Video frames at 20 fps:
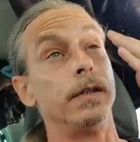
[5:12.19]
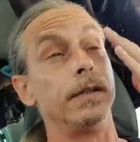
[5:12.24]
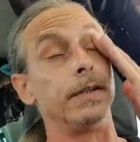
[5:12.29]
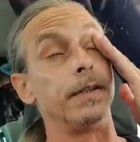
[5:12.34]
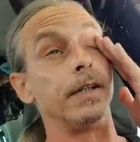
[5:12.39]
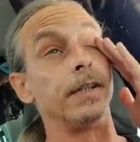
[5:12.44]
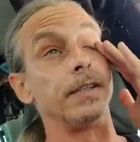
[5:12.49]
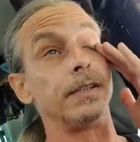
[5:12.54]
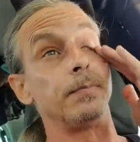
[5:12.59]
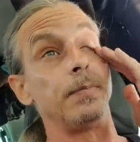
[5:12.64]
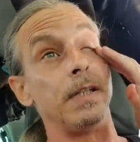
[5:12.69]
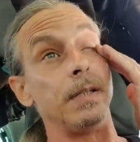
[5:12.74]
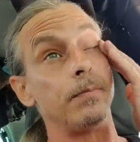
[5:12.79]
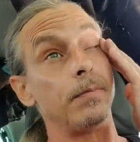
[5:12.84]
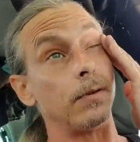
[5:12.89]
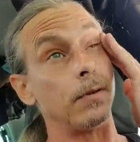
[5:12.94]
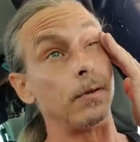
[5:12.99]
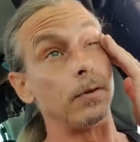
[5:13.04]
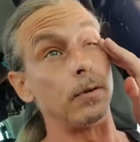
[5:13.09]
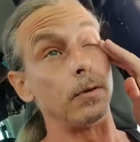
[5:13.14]
there's
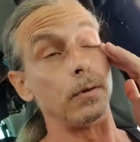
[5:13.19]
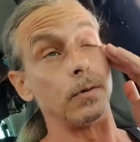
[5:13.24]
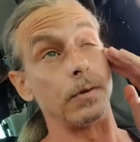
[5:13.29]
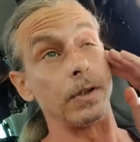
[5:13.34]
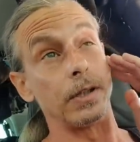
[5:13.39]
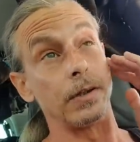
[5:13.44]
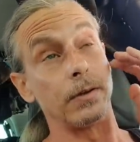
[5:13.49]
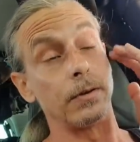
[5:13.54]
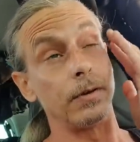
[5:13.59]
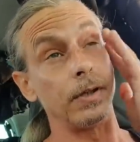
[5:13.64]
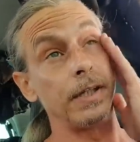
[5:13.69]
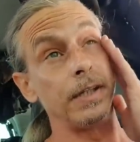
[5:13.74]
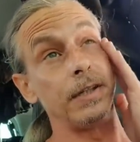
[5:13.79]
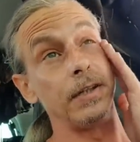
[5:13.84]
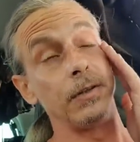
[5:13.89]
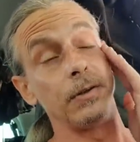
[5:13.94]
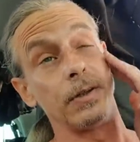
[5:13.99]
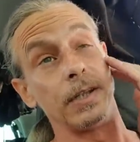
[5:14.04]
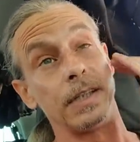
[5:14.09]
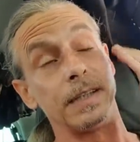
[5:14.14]
people who literally
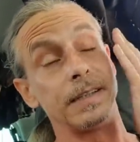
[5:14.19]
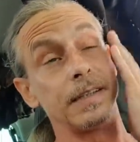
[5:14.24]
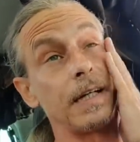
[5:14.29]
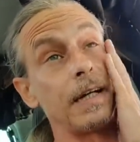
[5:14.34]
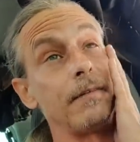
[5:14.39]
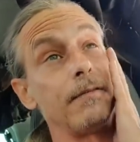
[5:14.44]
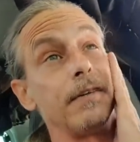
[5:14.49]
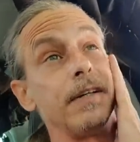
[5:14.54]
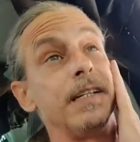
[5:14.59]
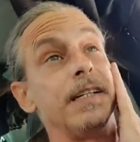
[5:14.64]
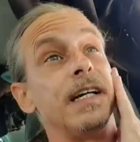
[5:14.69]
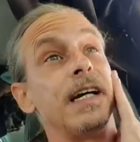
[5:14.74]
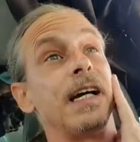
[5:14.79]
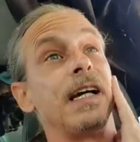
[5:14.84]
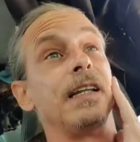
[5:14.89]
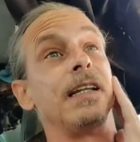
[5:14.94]
do this every day.